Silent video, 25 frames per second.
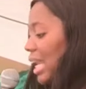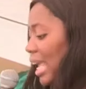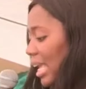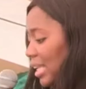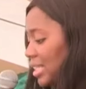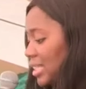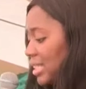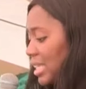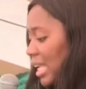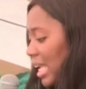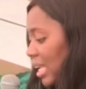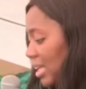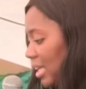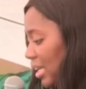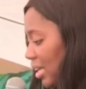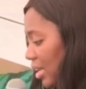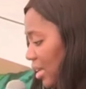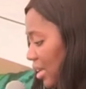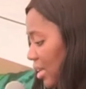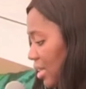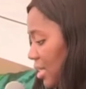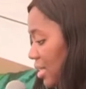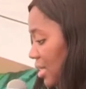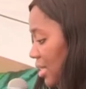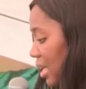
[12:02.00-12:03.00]
next 10
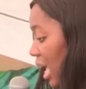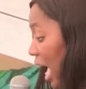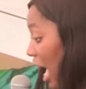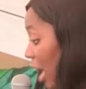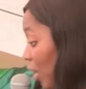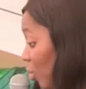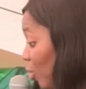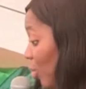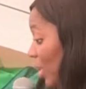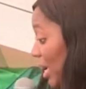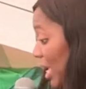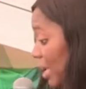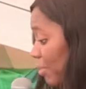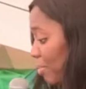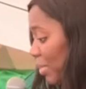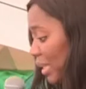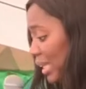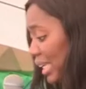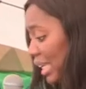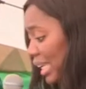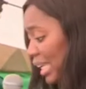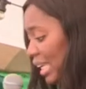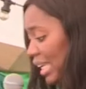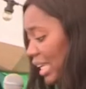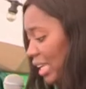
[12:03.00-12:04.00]
years and we
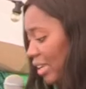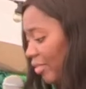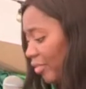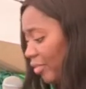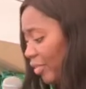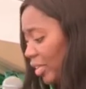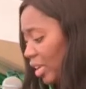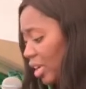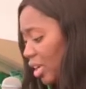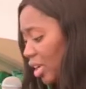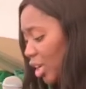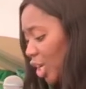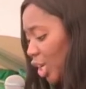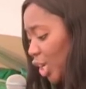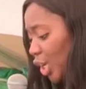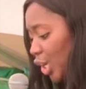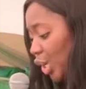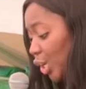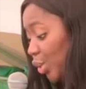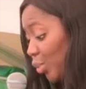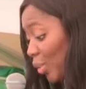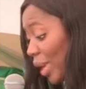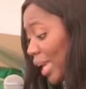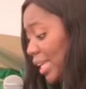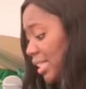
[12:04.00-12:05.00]
believe
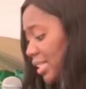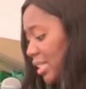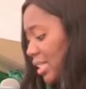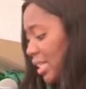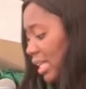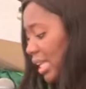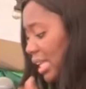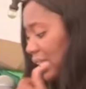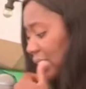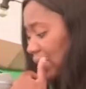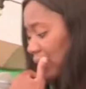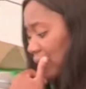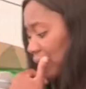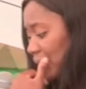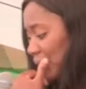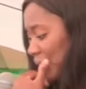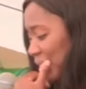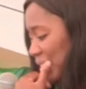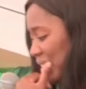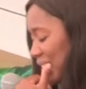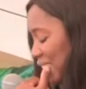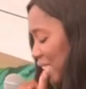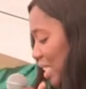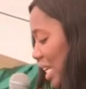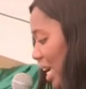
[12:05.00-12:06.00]
create the
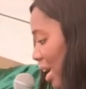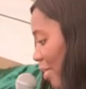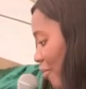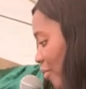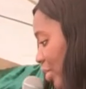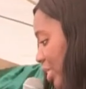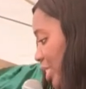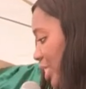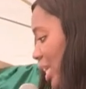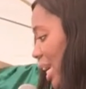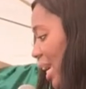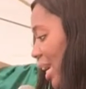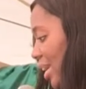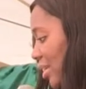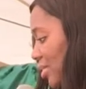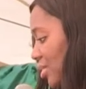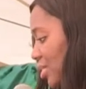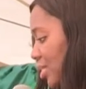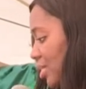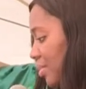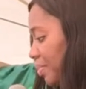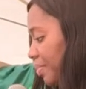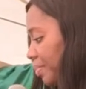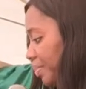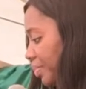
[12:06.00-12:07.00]
conditions for
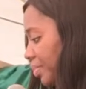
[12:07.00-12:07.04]
change.